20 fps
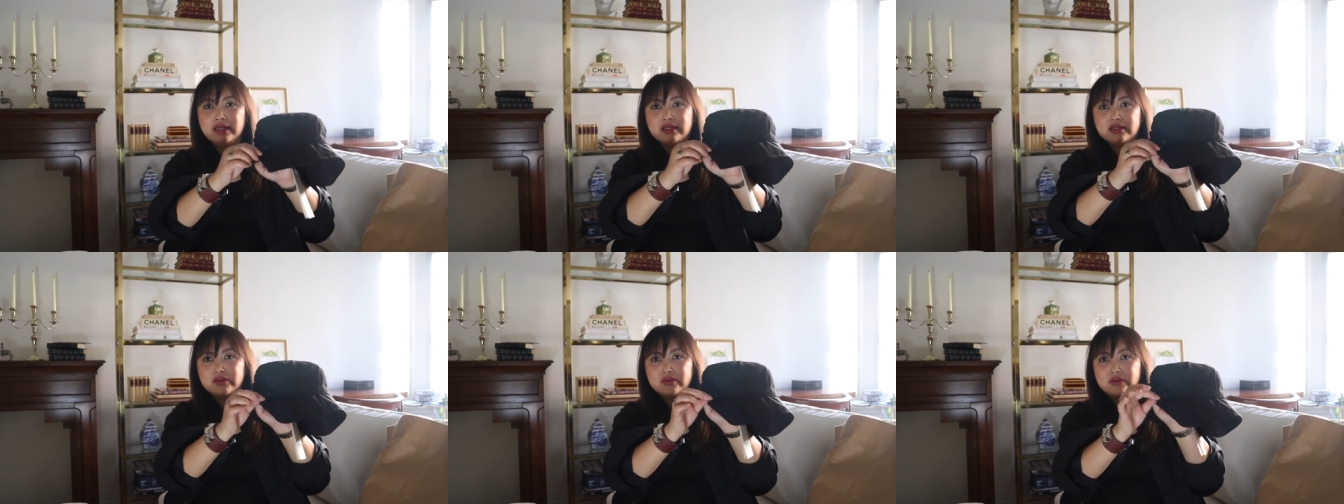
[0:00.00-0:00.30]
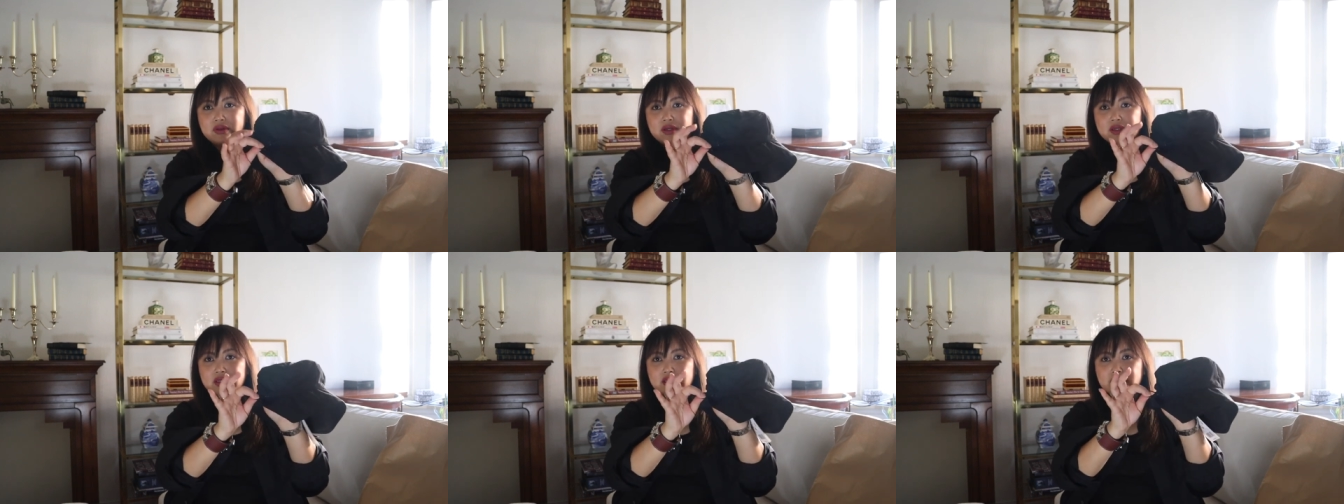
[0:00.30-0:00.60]
So
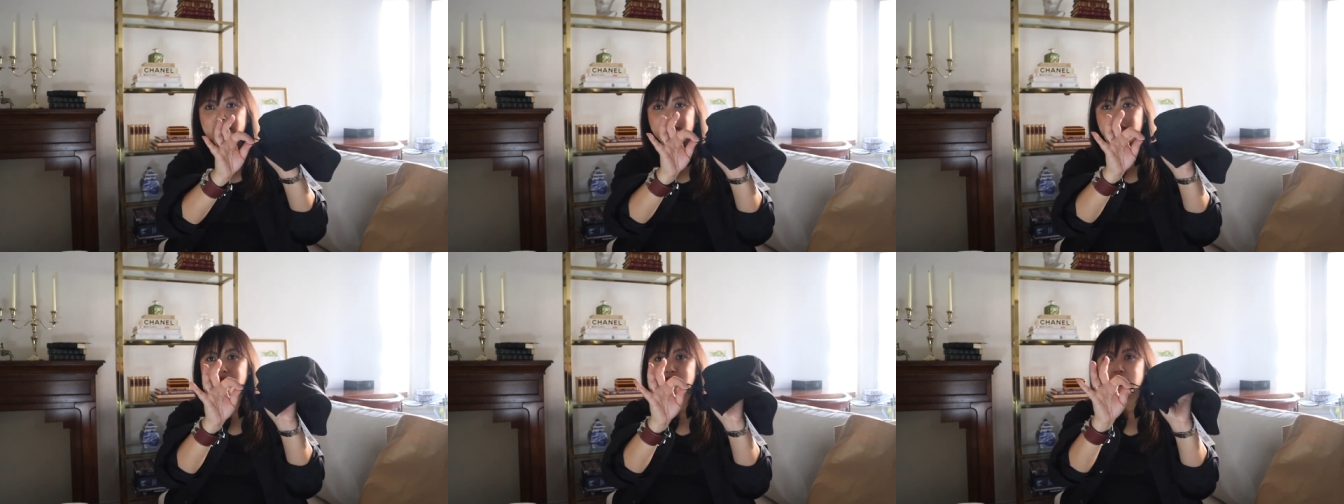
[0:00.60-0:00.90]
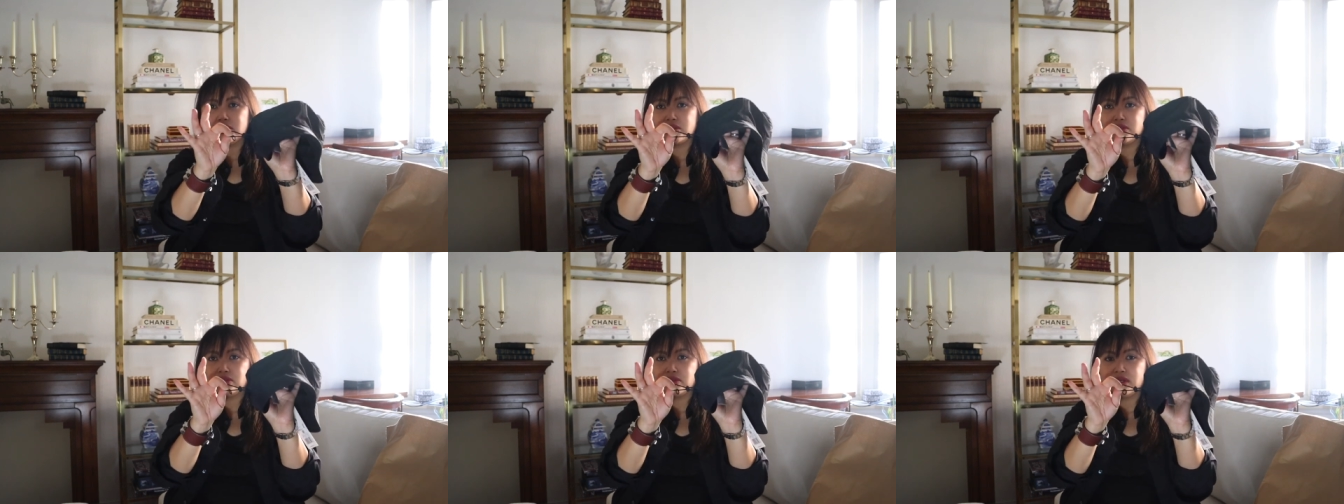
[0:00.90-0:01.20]
there's this
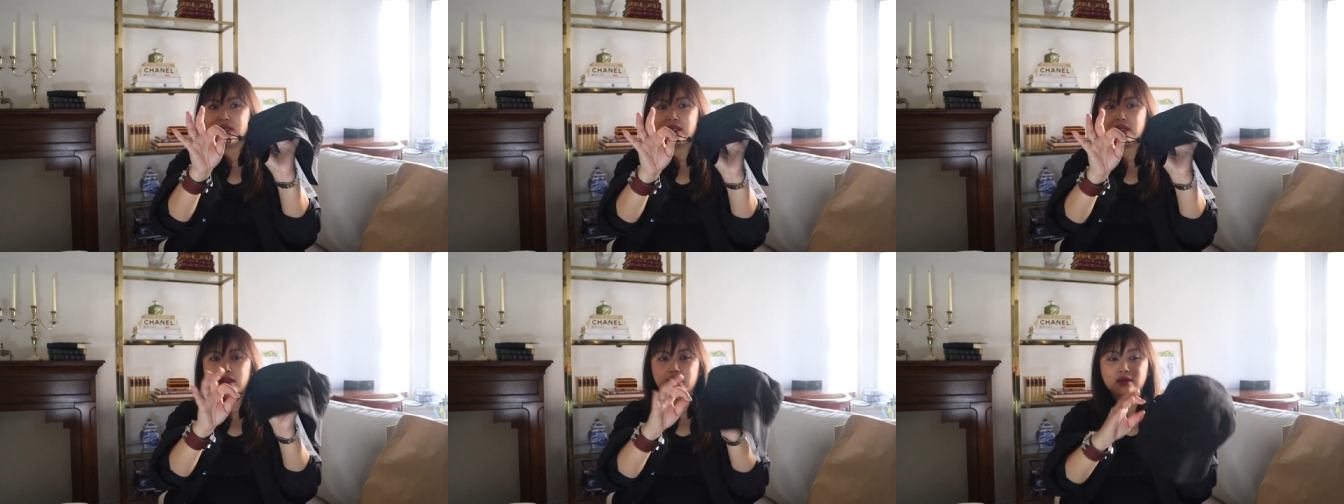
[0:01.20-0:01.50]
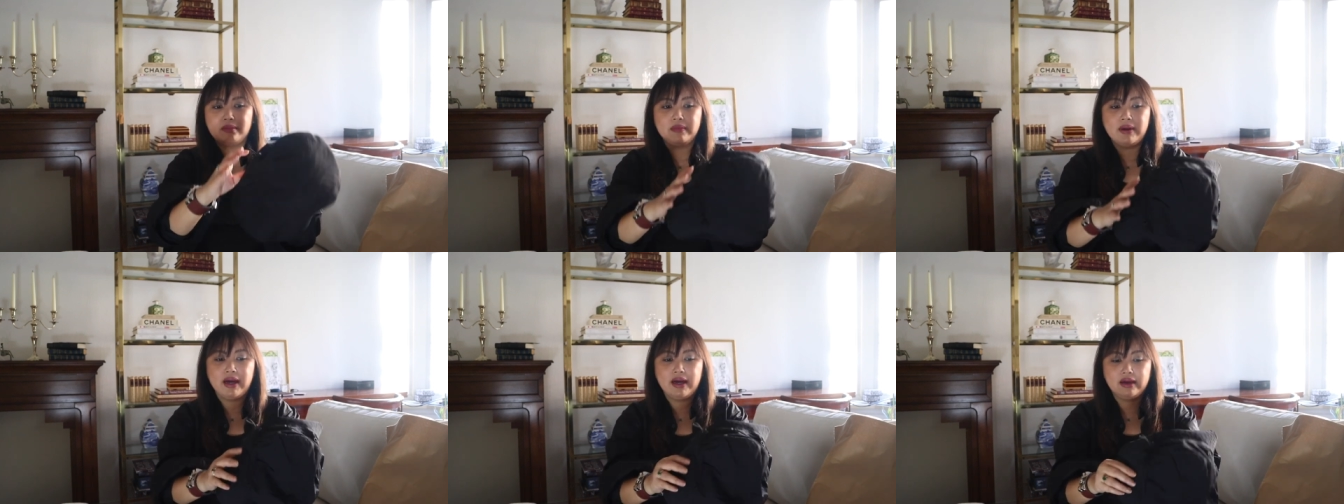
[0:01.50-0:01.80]
string in
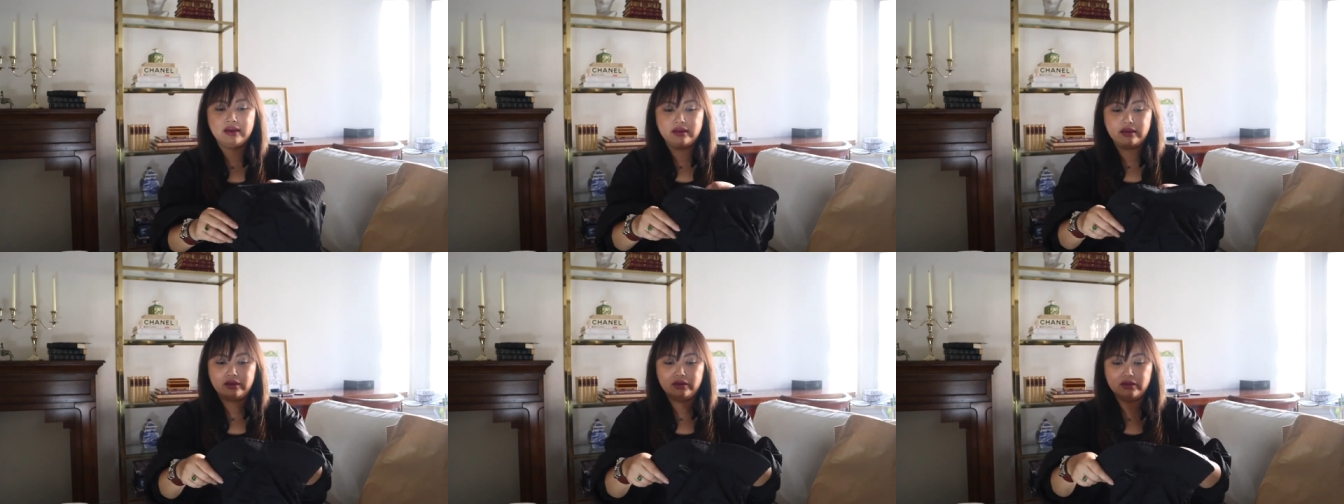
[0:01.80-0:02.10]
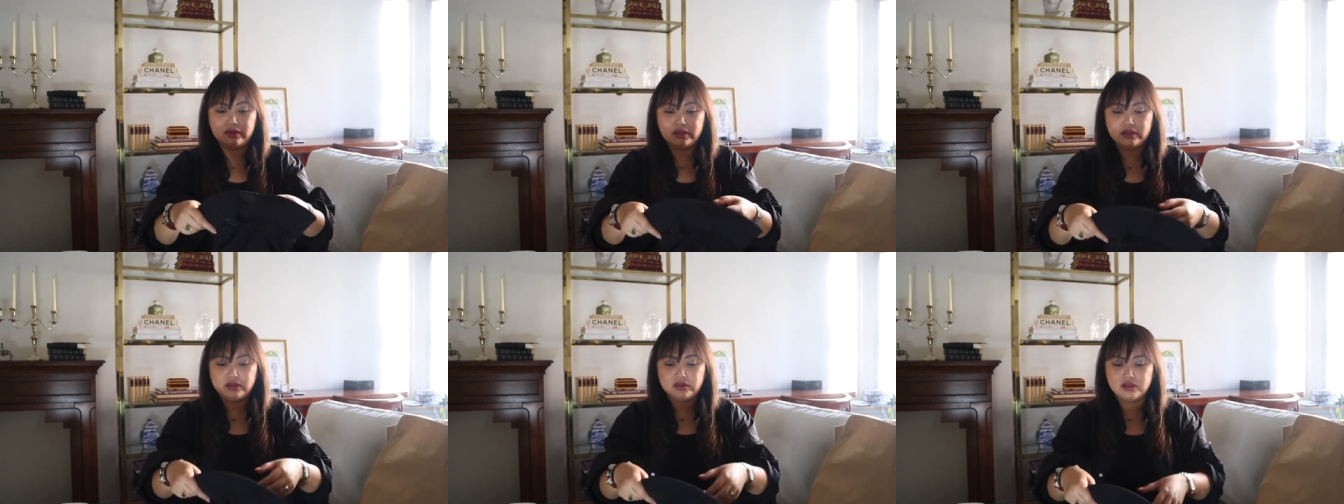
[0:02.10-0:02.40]
the back that
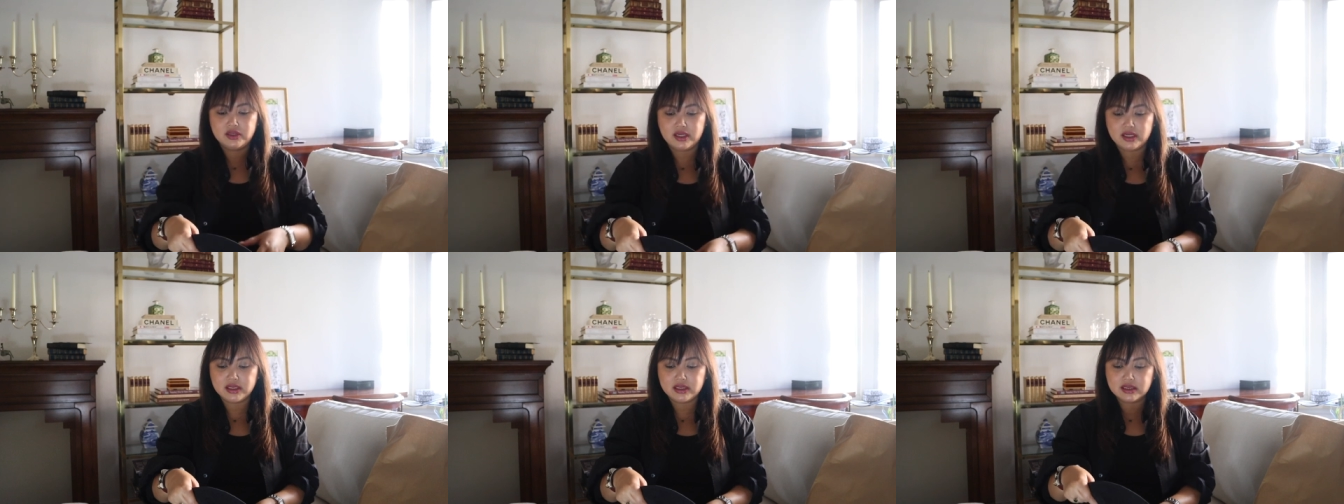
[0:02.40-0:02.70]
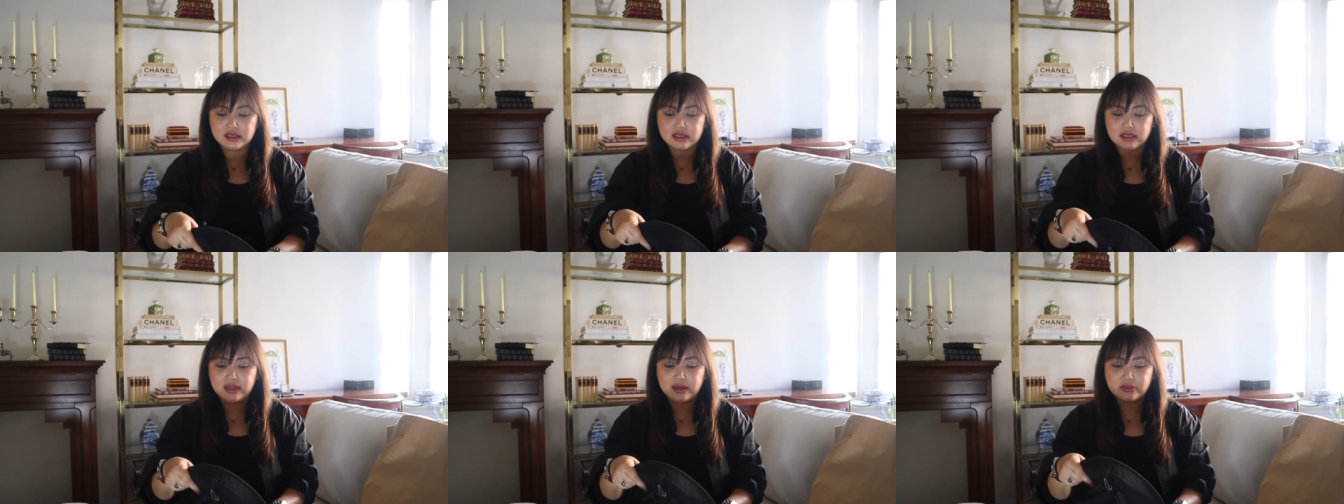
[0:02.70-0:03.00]
you can adjust.